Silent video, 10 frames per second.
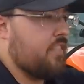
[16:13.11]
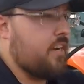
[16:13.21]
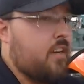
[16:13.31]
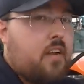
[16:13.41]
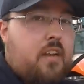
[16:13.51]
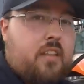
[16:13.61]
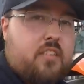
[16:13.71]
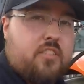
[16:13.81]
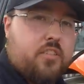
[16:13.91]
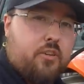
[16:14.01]
there,
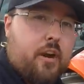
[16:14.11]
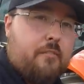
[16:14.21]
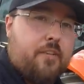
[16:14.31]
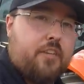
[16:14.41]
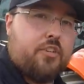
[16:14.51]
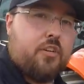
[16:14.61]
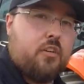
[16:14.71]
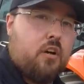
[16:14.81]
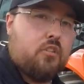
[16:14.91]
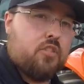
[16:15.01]
this is a great feature
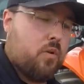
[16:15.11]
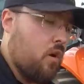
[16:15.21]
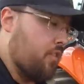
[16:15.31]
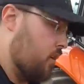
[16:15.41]
also on the